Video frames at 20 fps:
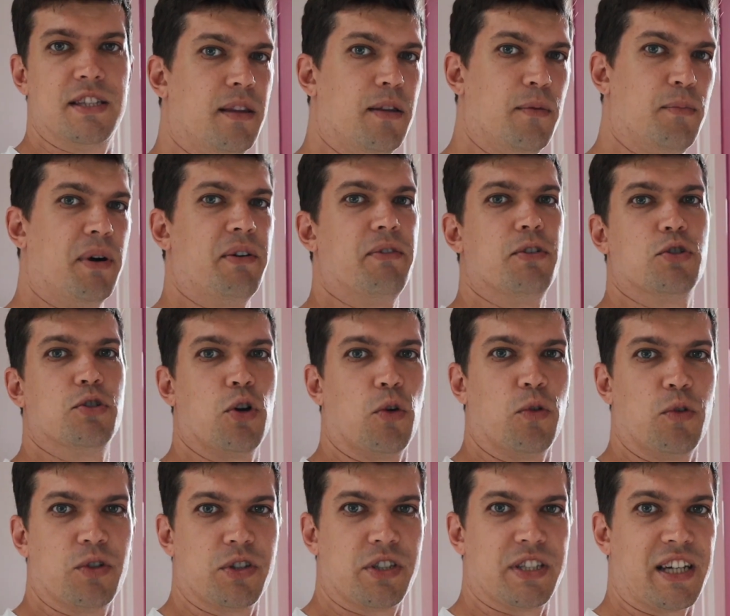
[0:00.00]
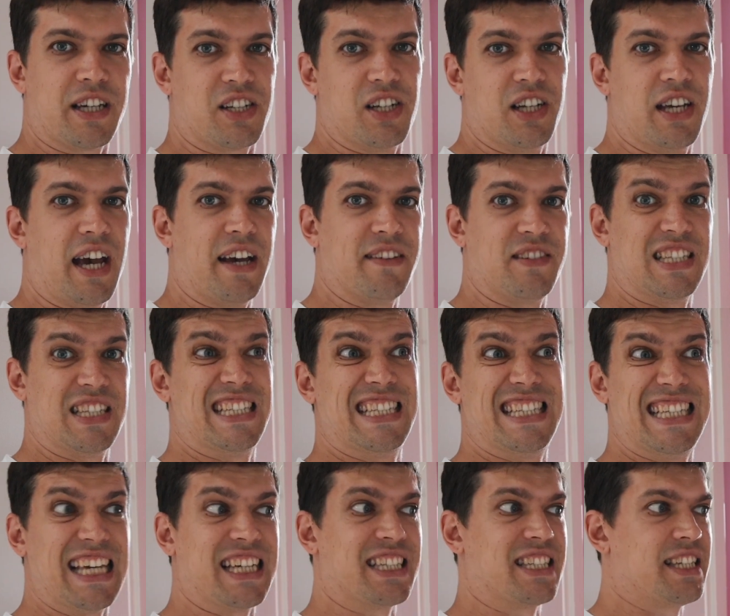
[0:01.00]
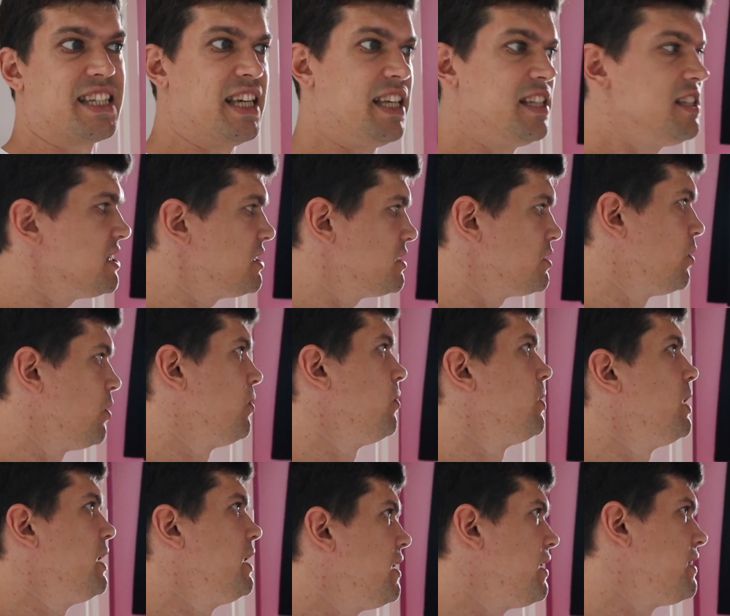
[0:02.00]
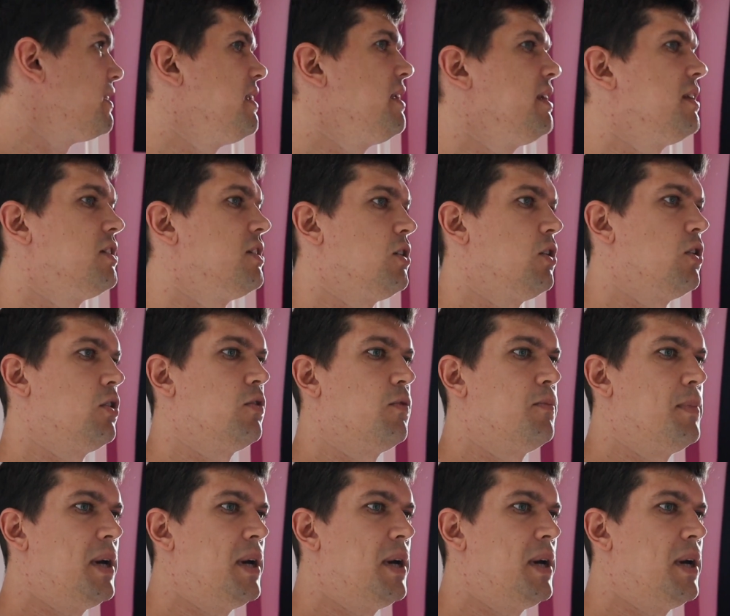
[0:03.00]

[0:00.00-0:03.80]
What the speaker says: The previous owners actually has 6 kids, so they need a lot of